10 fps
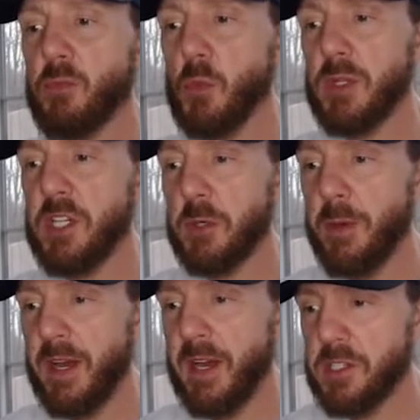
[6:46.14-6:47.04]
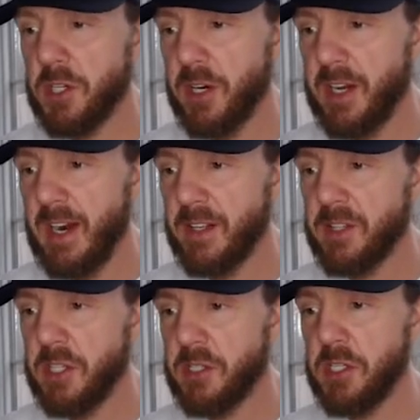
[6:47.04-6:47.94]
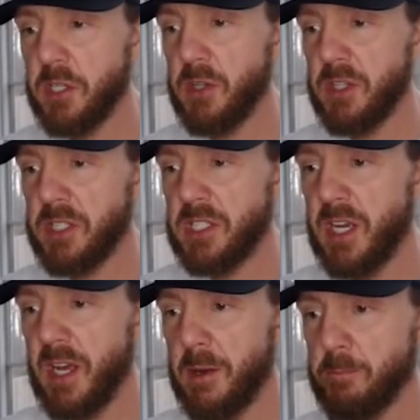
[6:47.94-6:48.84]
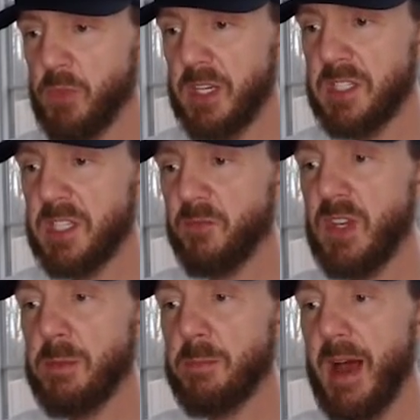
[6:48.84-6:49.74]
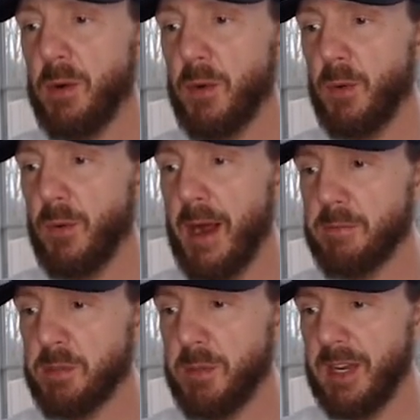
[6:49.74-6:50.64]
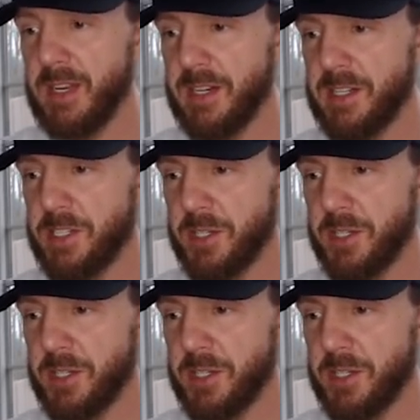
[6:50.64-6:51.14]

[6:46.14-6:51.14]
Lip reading: What's everybody else drinking out there too? Let's get some feedback while Rob's making his